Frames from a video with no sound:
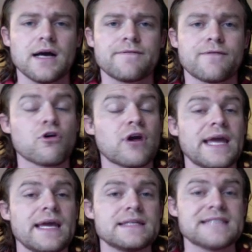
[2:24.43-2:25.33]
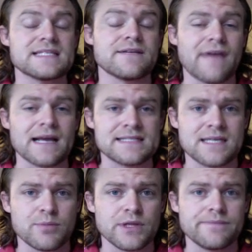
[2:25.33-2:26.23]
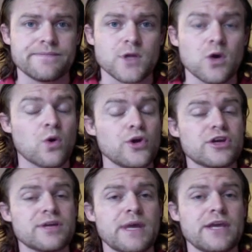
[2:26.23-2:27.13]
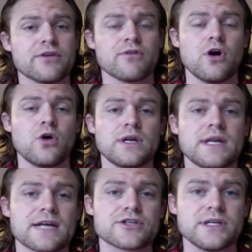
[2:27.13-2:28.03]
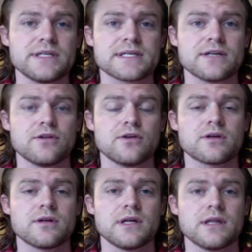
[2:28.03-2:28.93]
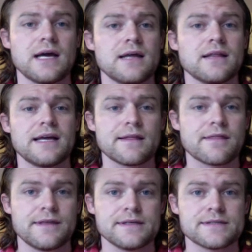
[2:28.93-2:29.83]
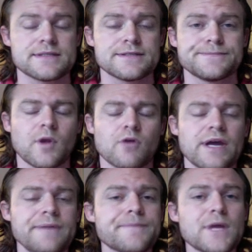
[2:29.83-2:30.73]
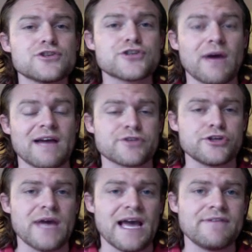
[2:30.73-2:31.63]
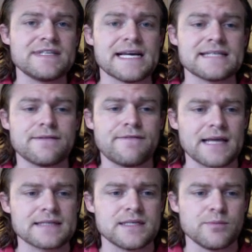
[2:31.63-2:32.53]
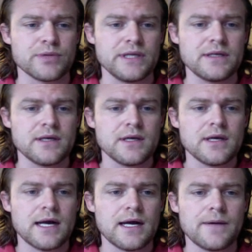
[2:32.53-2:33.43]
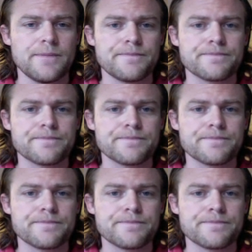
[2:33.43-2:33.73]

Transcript: for a DATSIFACT template. Or you can make your own, and actually it's going to look a lot like this. Okay, so after you have a DATSIFACT template, I